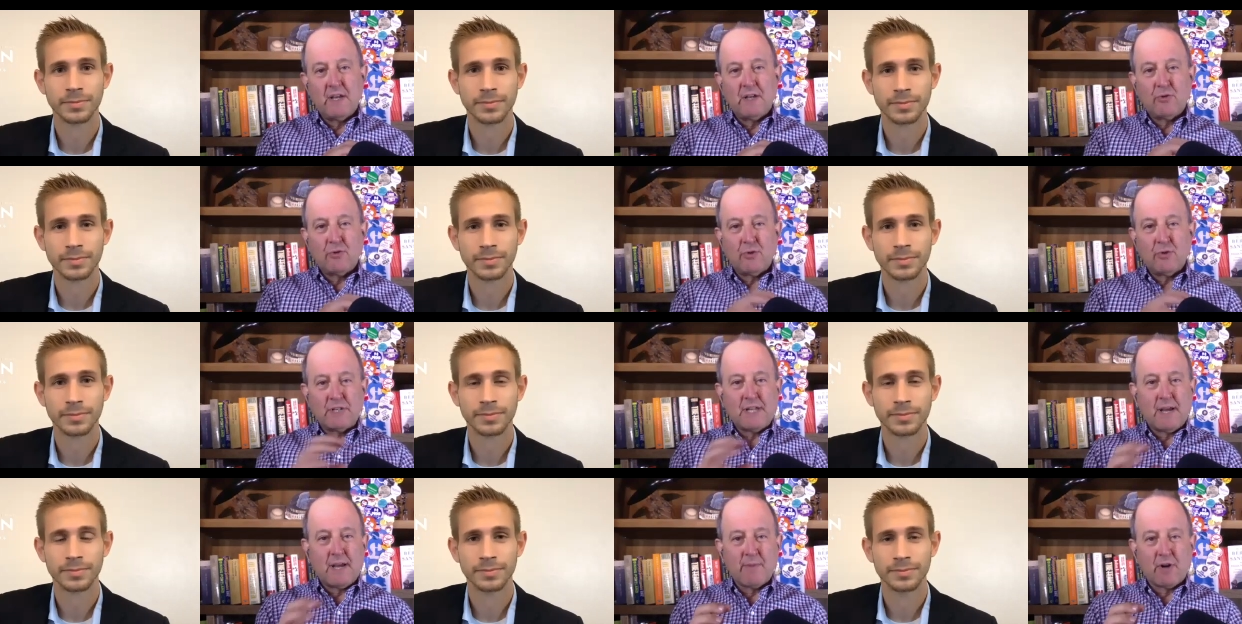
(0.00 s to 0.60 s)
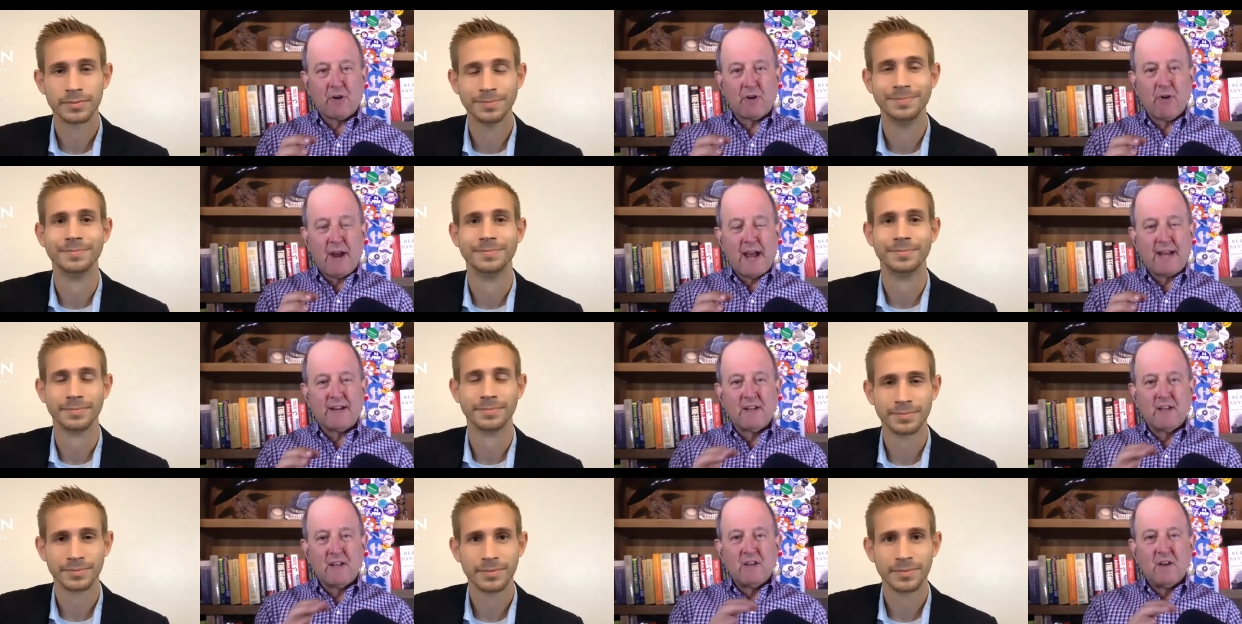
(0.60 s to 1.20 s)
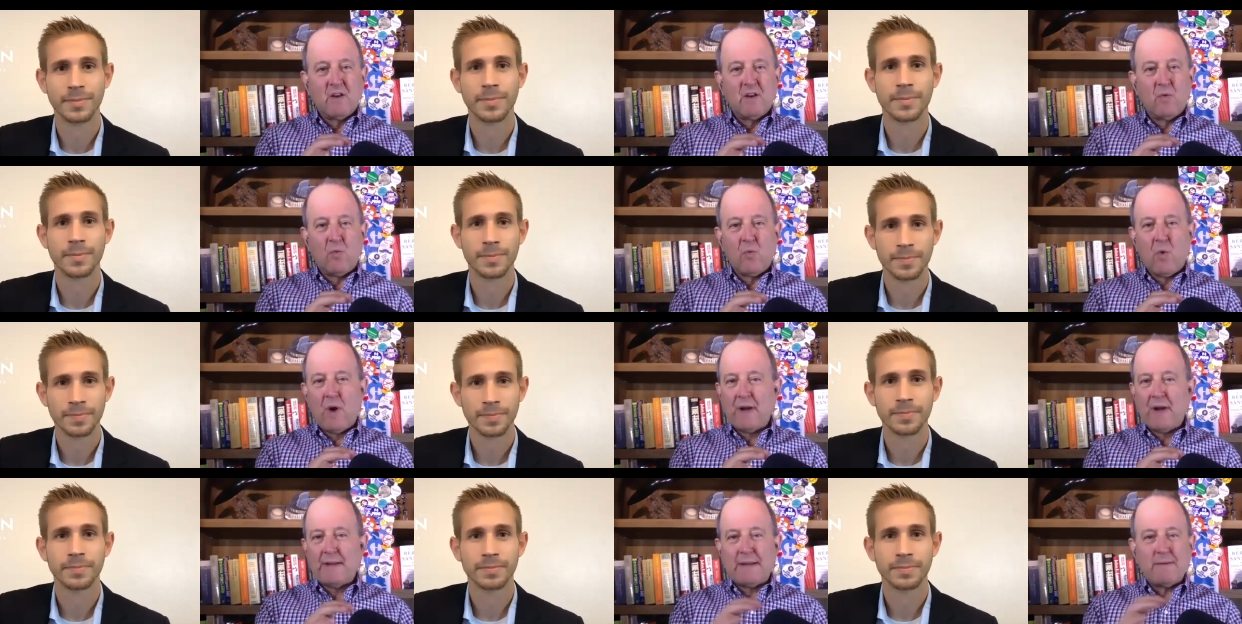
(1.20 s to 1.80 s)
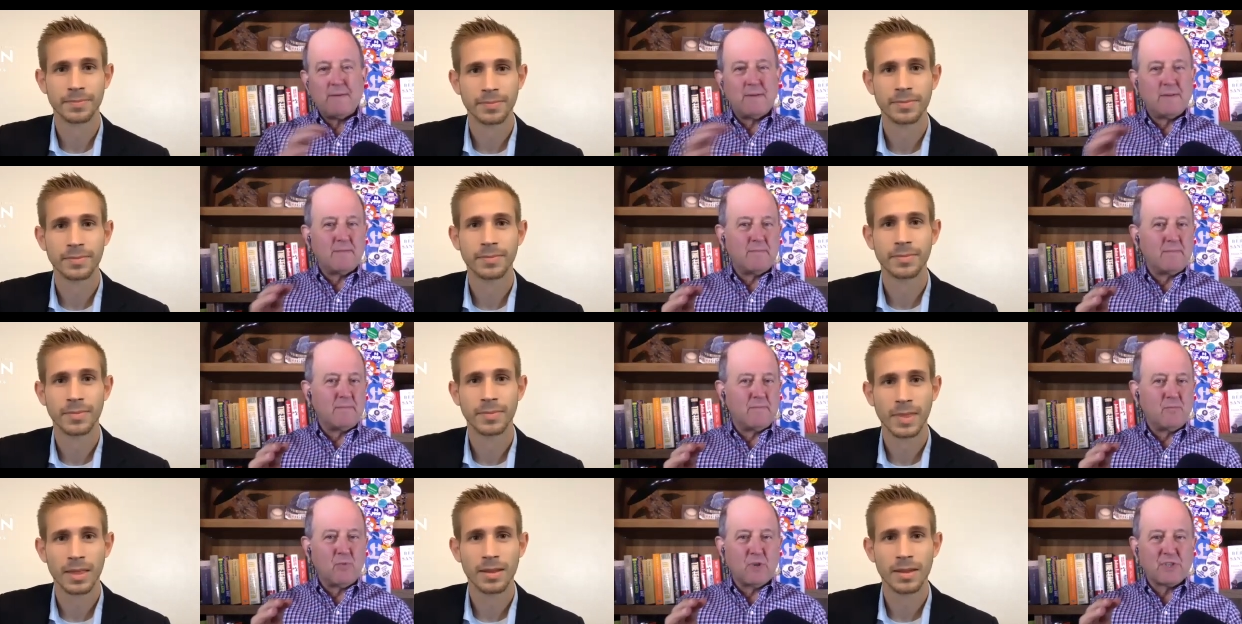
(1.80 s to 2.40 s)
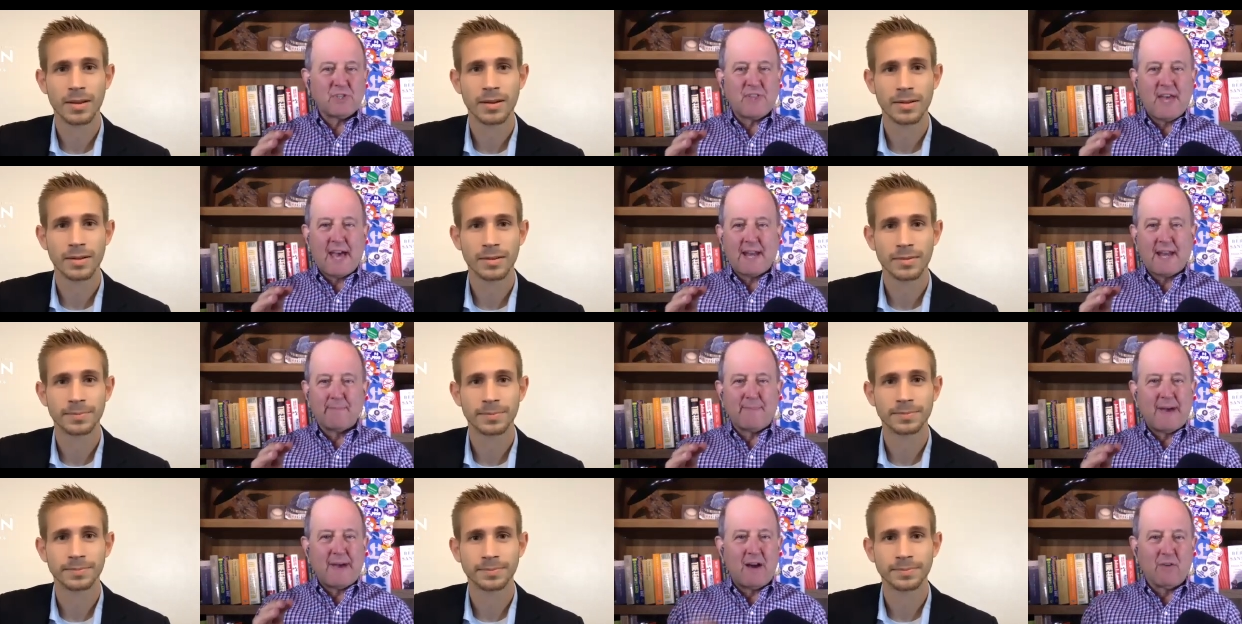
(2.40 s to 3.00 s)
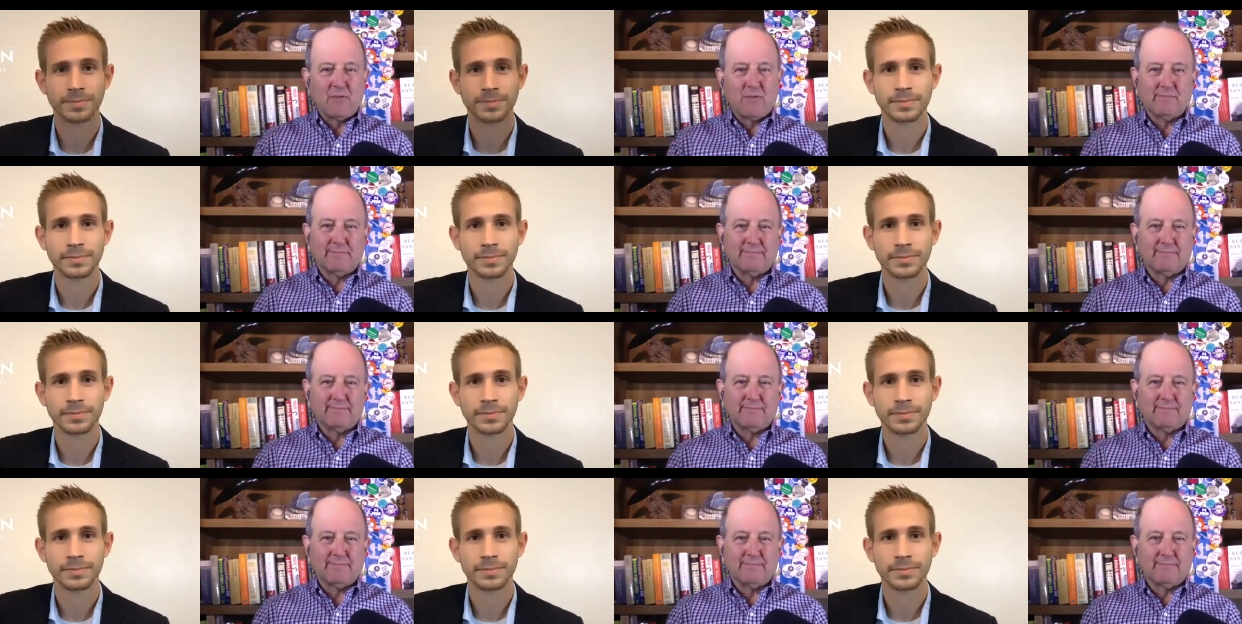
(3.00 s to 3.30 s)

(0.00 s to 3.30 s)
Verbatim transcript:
Speaker 1: to a Democrat. What was that about?